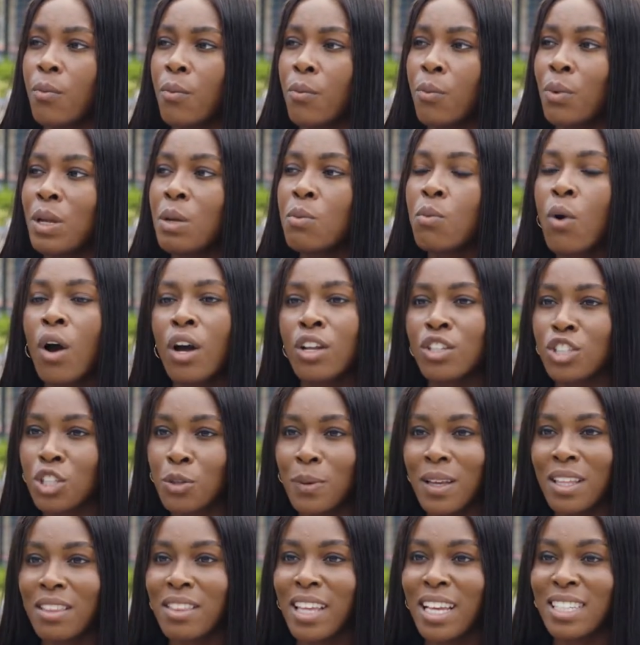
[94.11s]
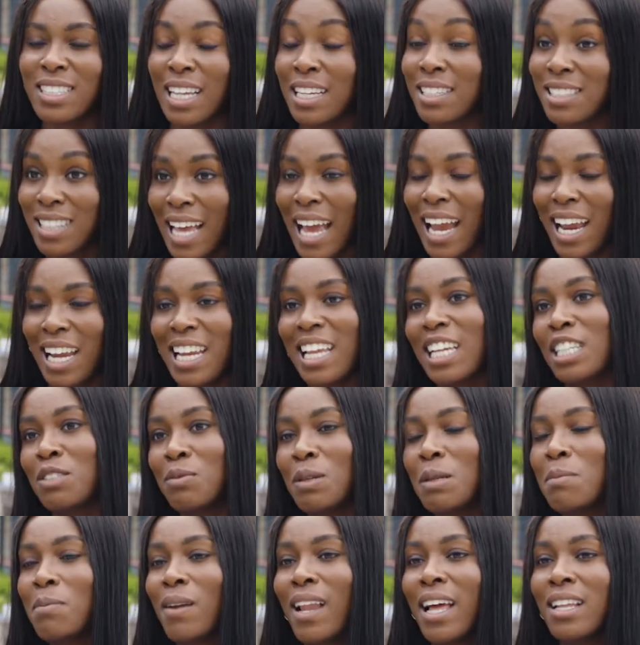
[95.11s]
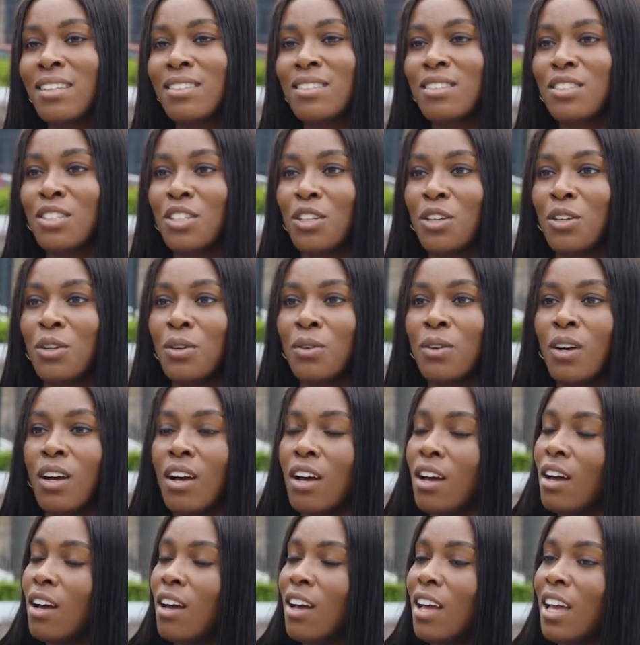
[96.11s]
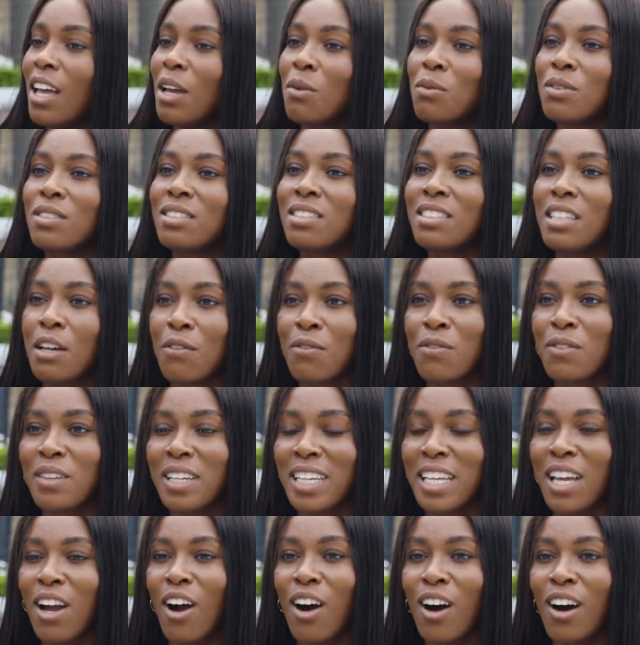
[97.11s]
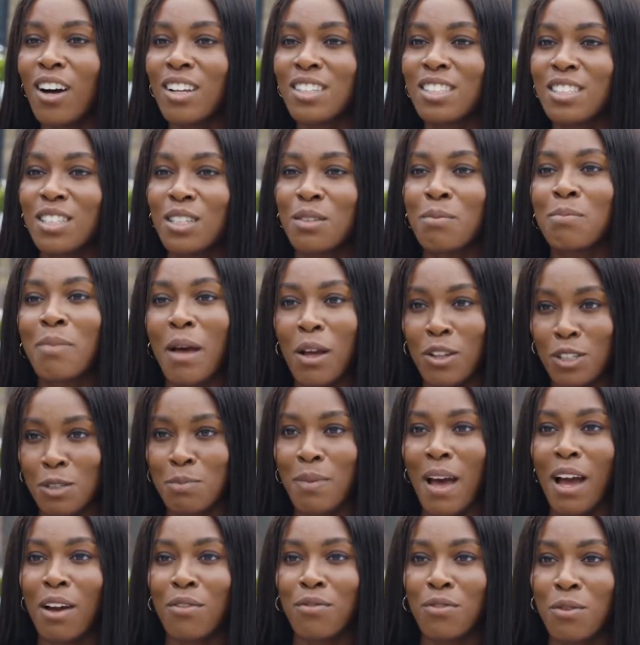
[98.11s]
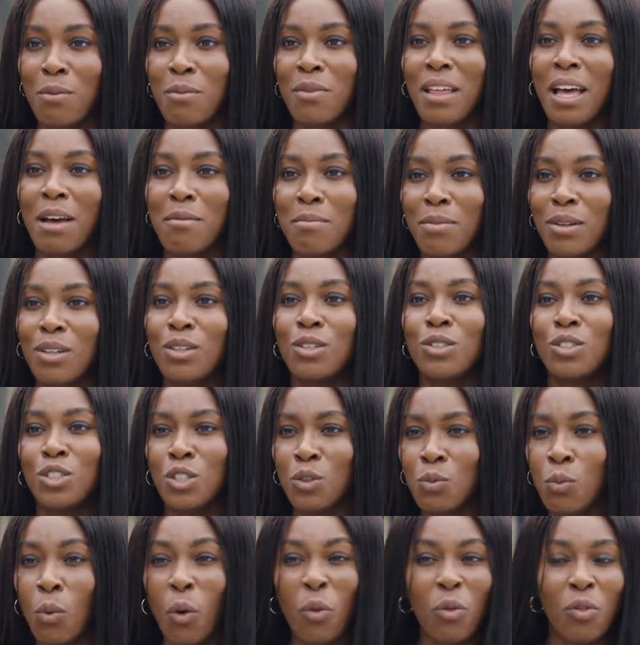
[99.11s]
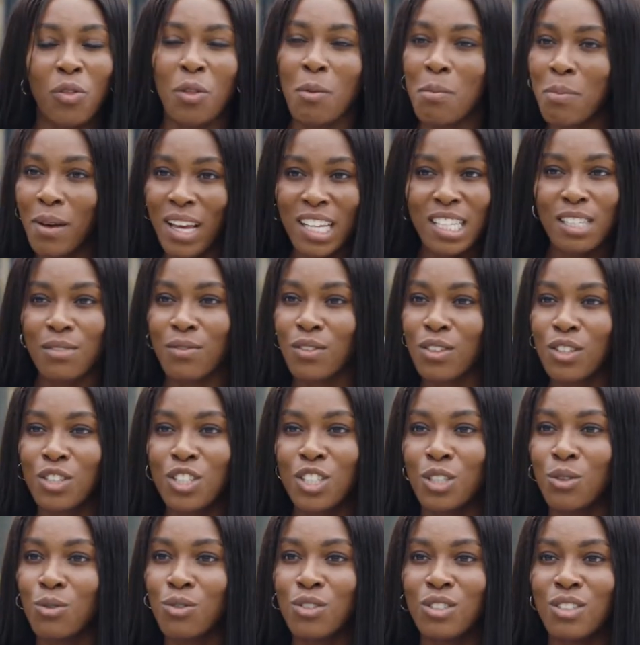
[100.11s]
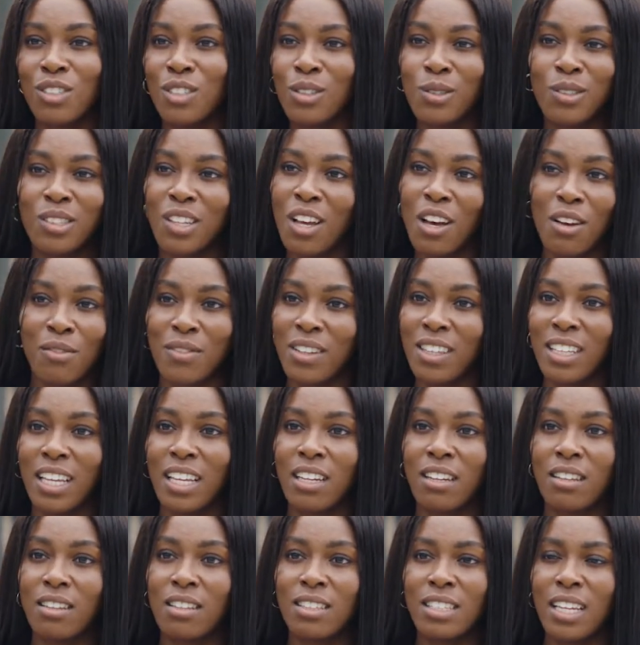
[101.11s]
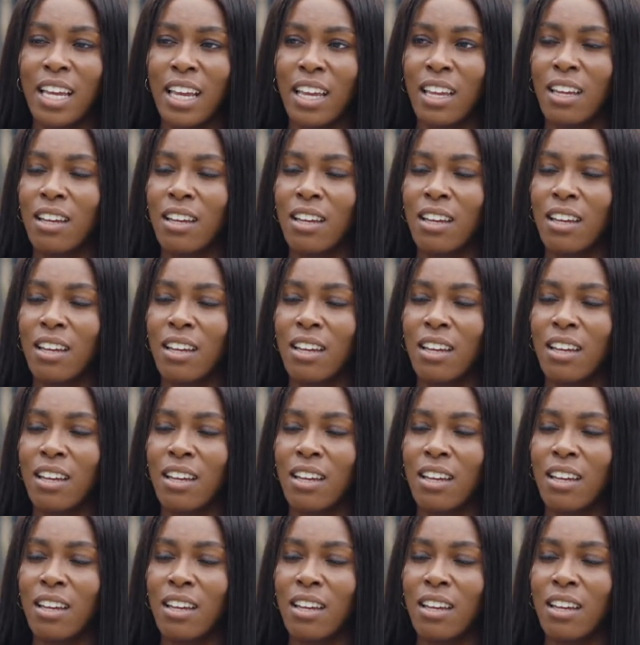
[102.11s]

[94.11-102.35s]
we weren't doing things exactly as we planned to, it was definitely hard to bounce back from that, because you want the best for the children you serve at the end of the day.